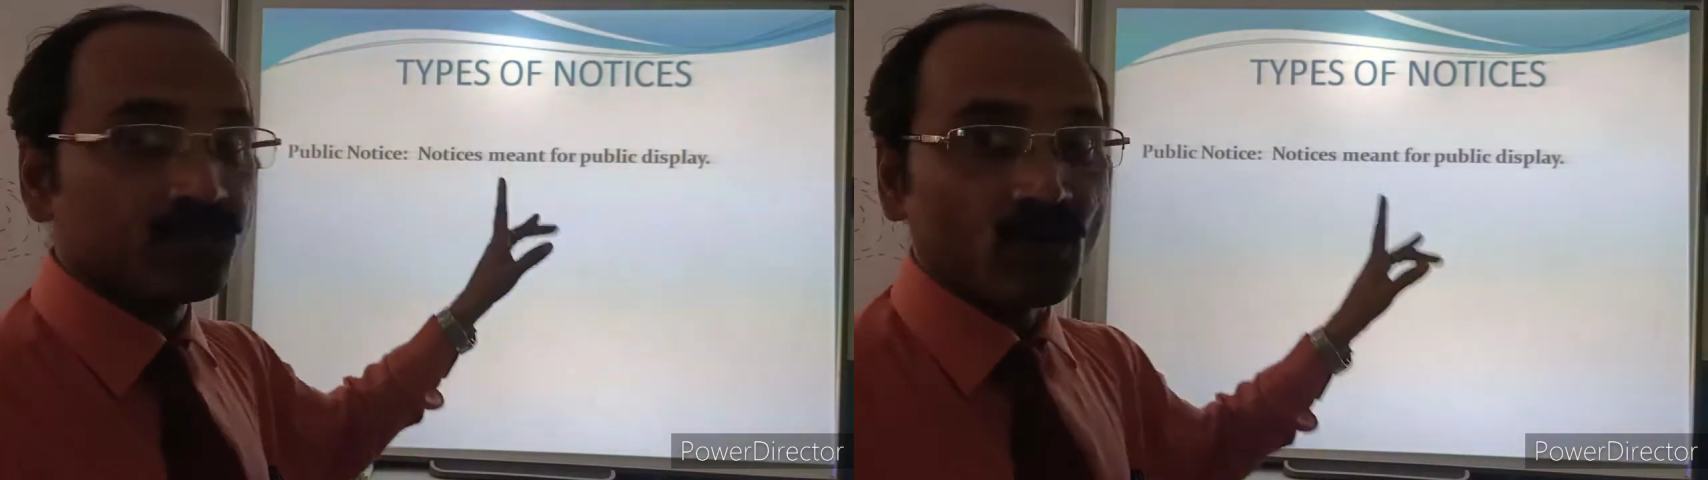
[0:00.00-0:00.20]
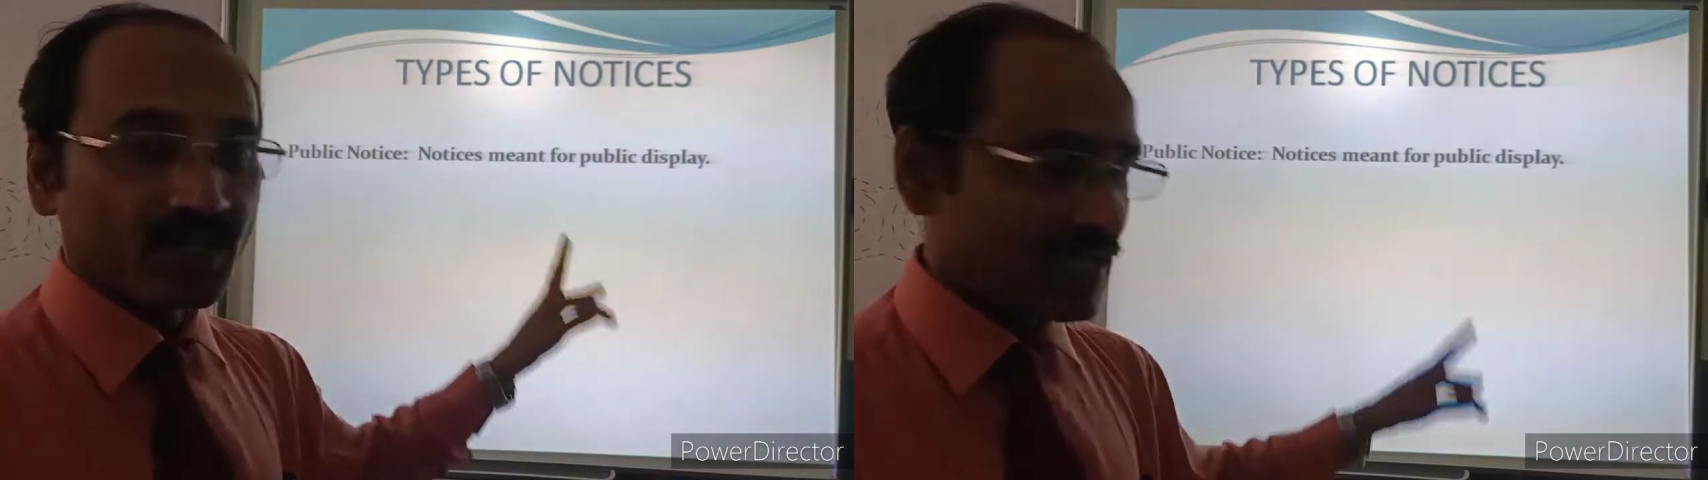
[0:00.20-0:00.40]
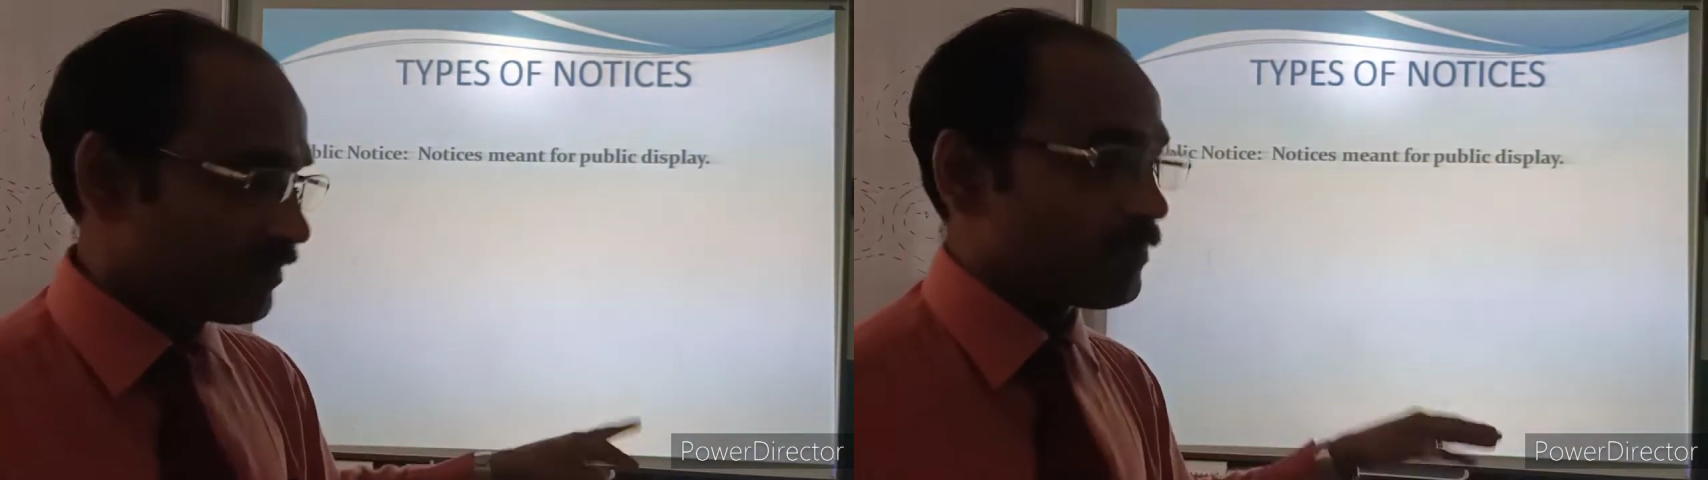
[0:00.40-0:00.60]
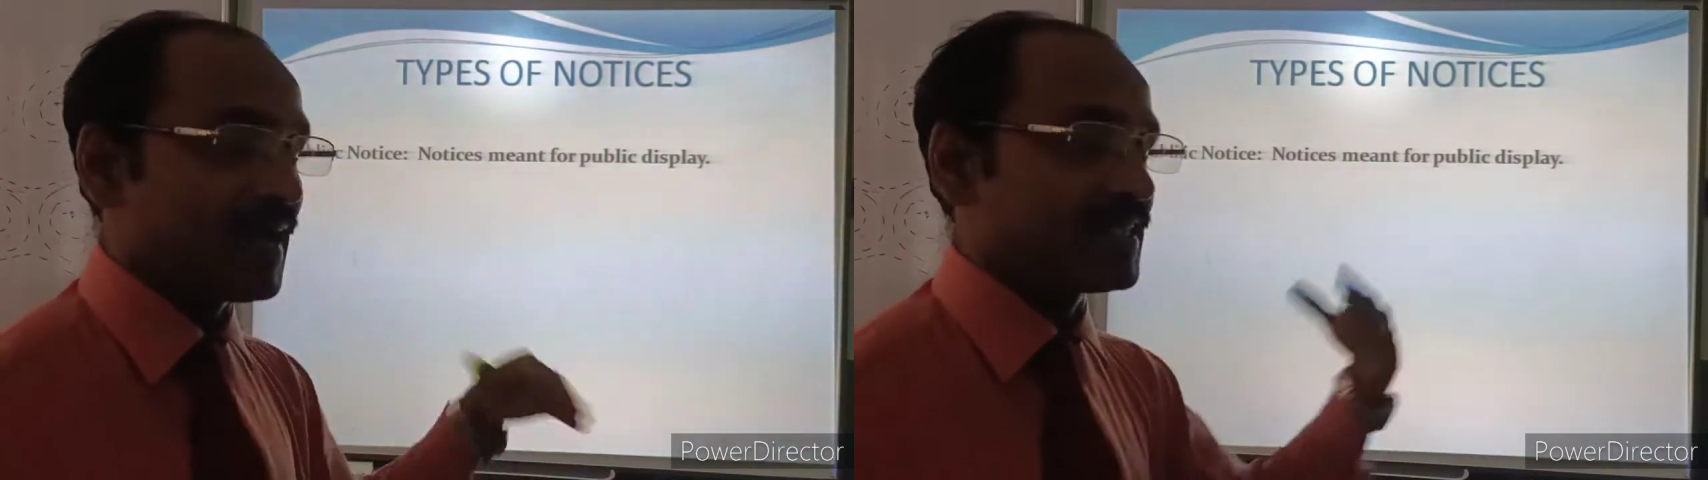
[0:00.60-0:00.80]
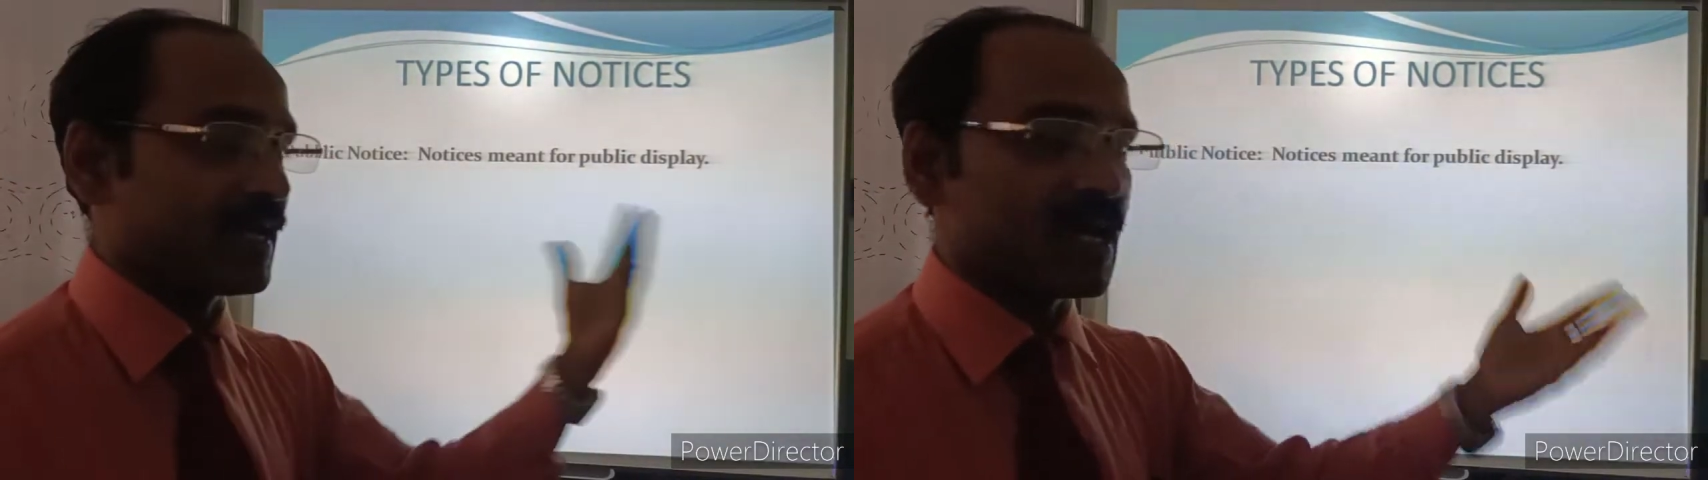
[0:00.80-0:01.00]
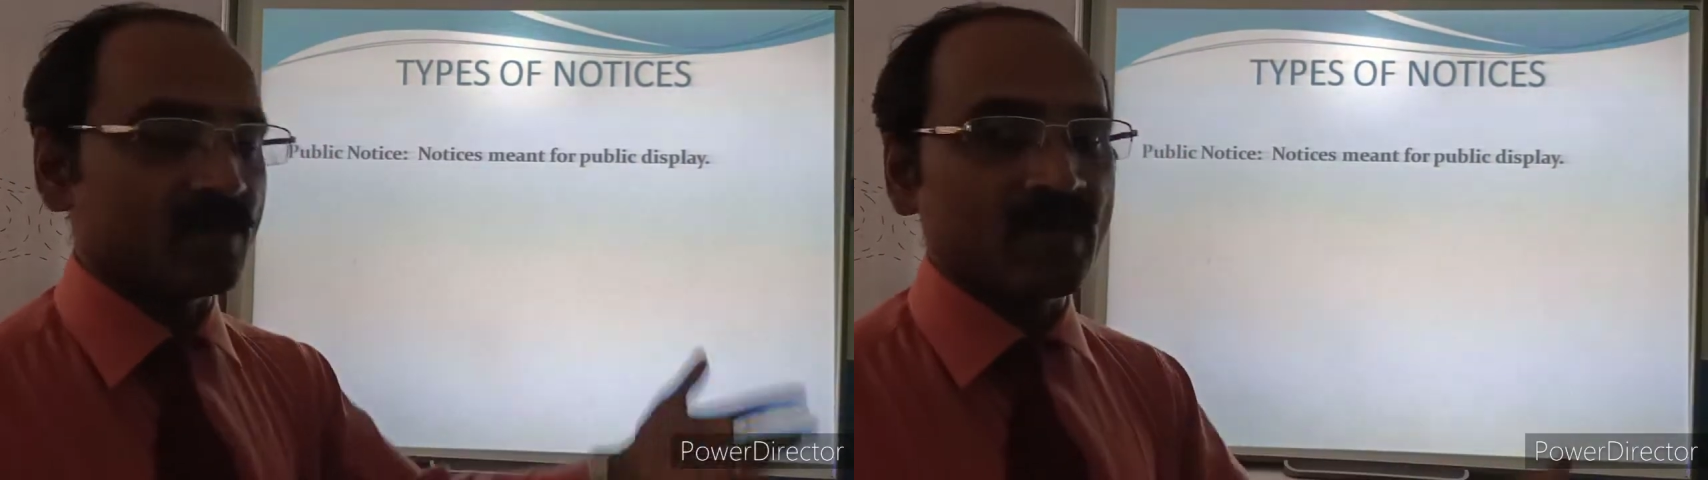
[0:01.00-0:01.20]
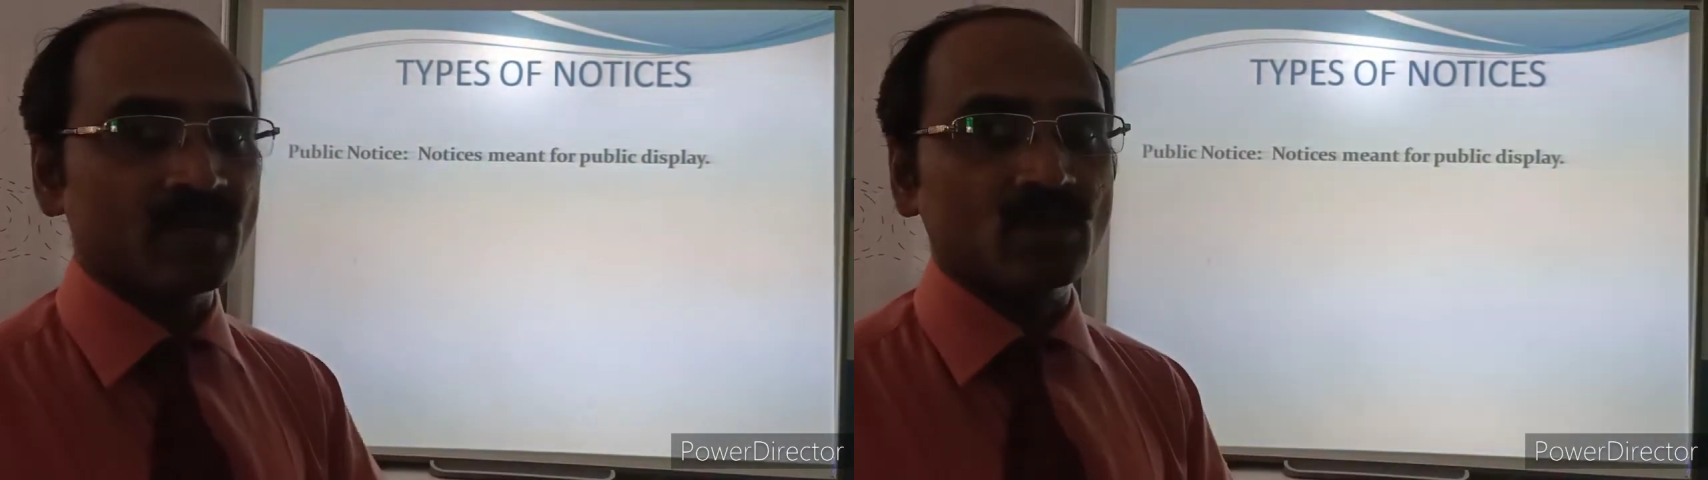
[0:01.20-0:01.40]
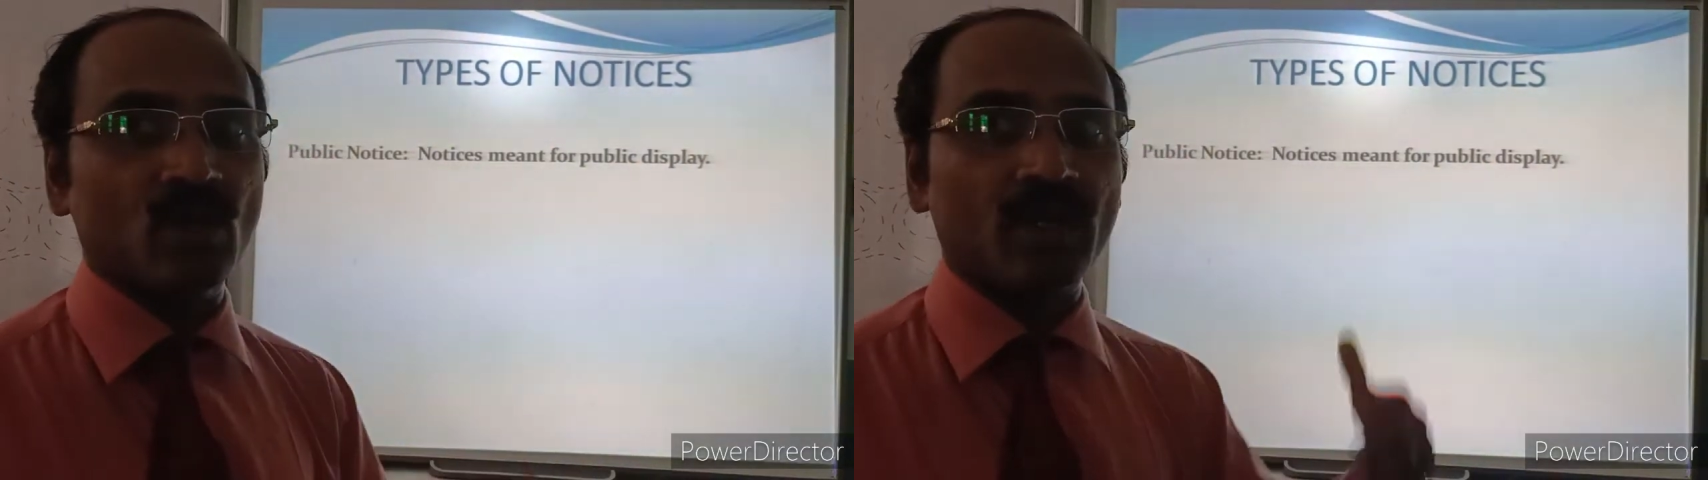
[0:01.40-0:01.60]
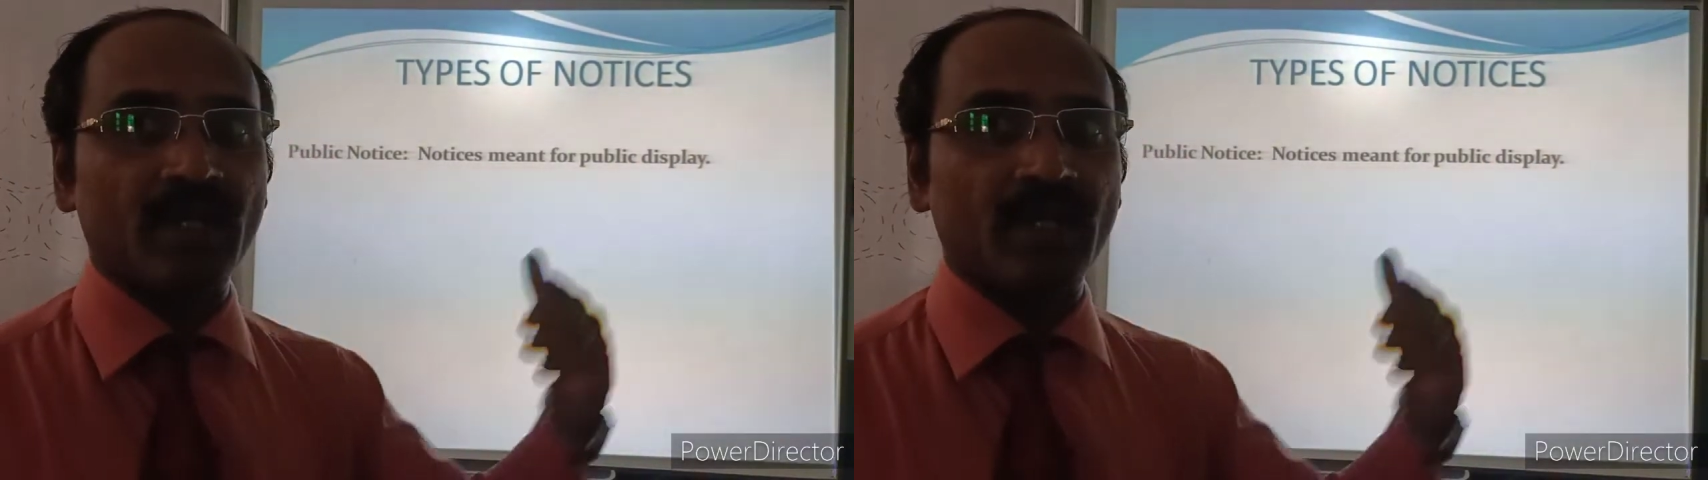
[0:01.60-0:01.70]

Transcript: By the government or